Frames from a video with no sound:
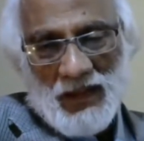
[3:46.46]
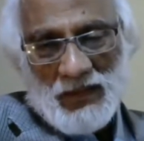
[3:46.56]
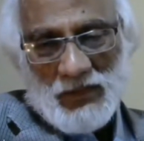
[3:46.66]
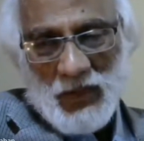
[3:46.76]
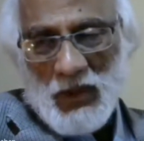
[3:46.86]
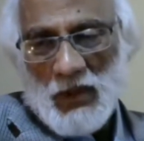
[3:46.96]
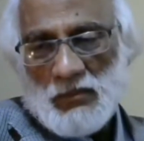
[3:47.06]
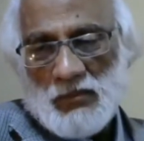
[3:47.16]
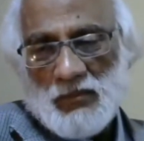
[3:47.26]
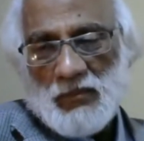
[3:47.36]

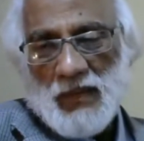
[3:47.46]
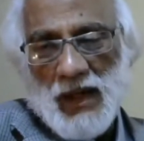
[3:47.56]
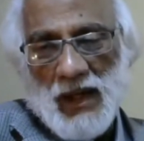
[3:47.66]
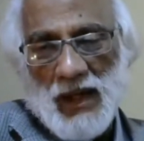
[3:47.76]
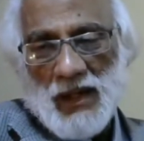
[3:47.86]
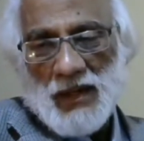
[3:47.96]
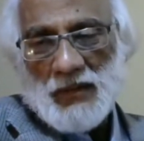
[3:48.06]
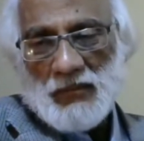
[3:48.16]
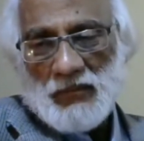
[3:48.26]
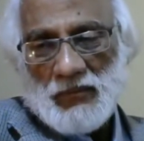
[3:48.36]
So,
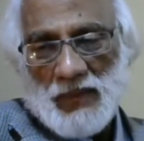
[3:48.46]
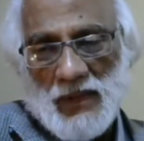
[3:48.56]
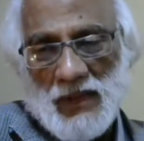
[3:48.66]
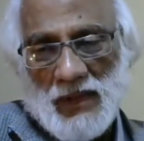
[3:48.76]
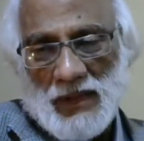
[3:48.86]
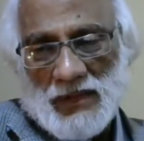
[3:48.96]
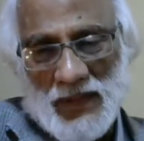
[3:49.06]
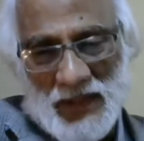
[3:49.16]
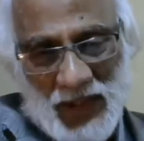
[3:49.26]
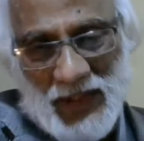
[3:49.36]
uh, it's
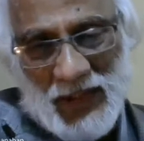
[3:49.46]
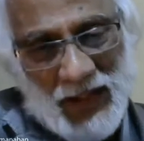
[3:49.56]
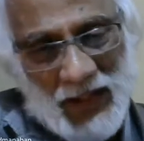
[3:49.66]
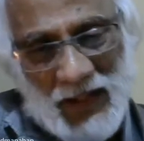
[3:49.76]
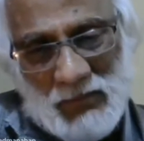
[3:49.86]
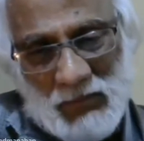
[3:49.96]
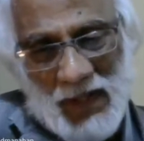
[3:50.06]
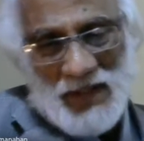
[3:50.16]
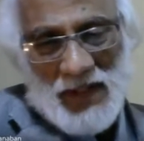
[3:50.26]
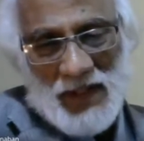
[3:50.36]
indeed a great
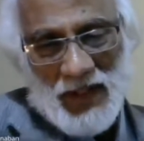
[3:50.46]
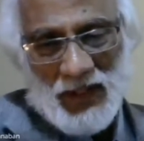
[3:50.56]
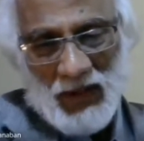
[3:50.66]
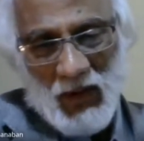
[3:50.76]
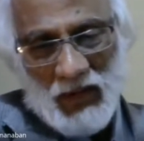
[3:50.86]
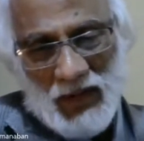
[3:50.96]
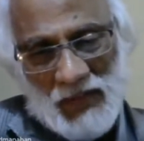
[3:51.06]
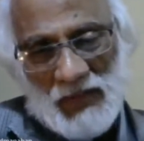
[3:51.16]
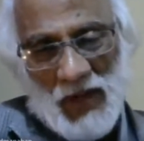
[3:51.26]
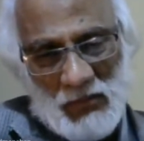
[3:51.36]
pleasure and
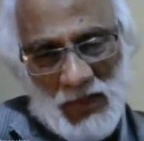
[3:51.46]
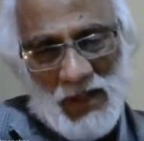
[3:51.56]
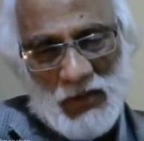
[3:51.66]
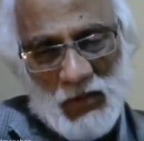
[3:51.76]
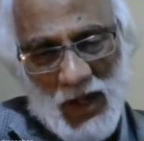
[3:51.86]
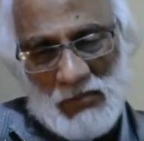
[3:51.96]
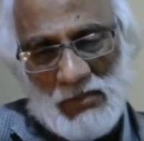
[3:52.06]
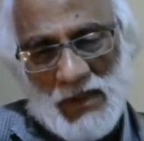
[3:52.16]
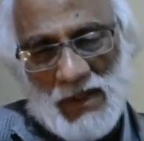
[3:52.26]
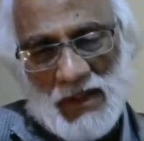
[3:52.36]
honor for me to have
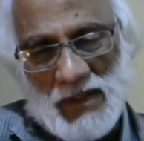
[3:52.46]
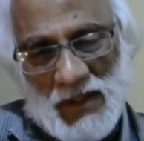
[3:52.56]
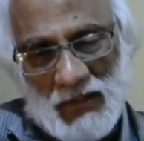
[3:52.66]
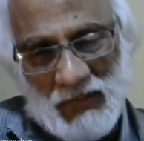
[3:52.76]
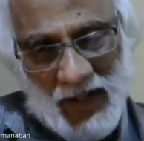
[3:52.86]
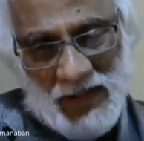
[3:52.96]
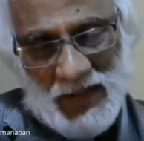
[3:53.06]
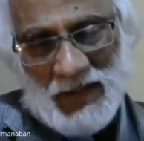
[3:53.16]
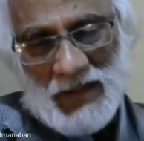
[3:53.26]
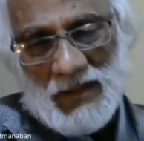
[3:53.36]
been invited